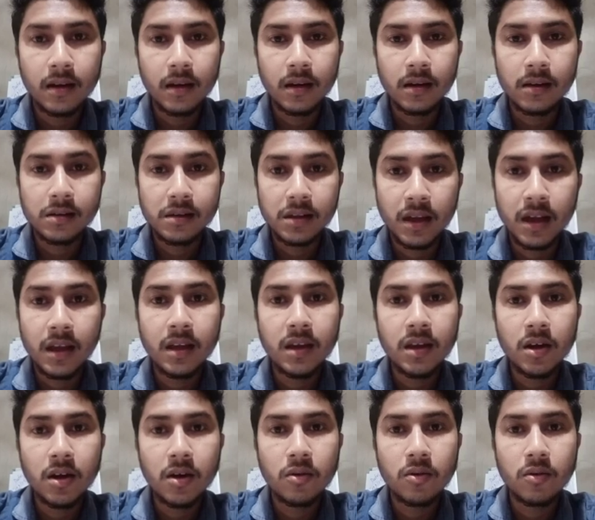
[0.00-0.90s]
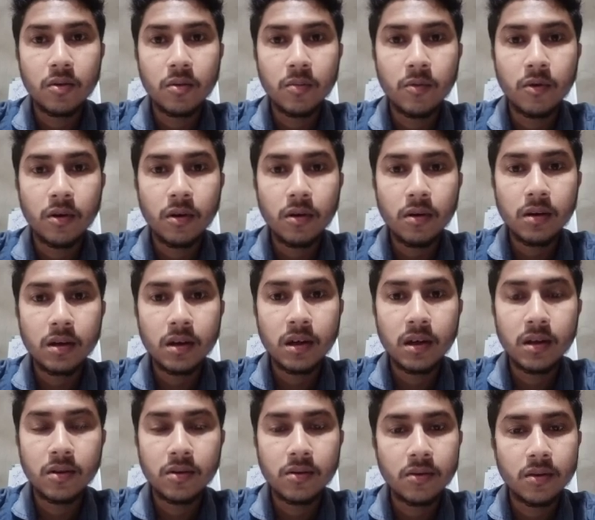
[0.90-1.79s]
send your homework
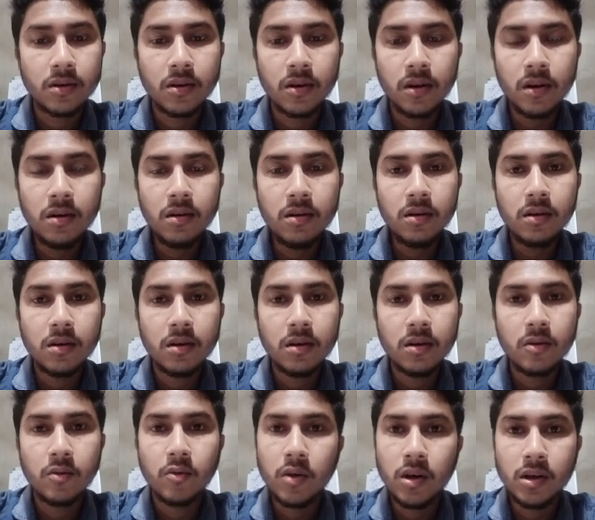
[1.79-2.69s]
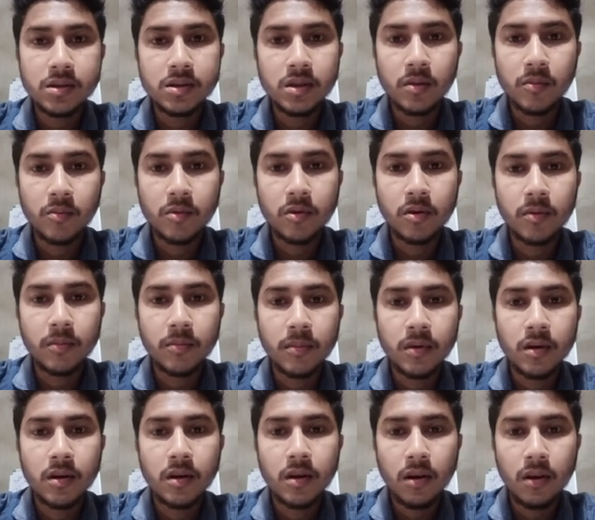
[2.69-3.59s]
into your WhatsApp group.
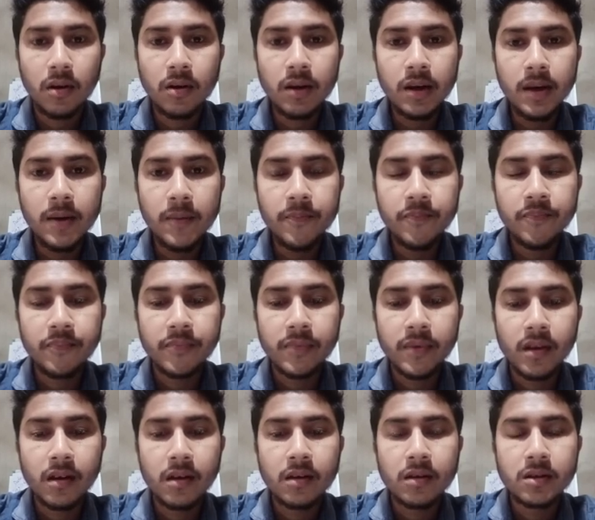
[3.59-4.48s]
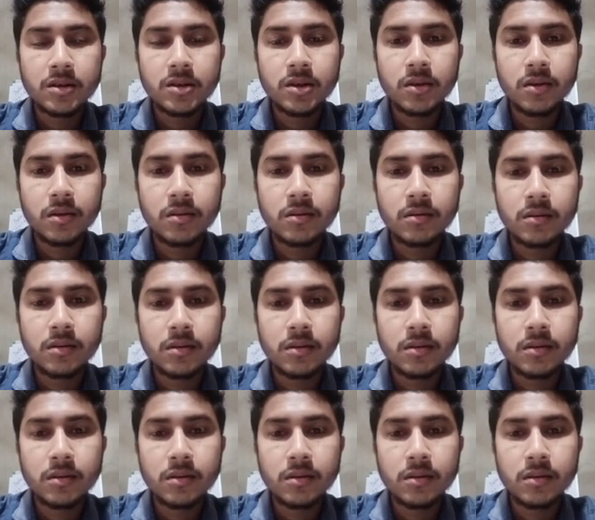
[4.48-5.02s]
Okay, so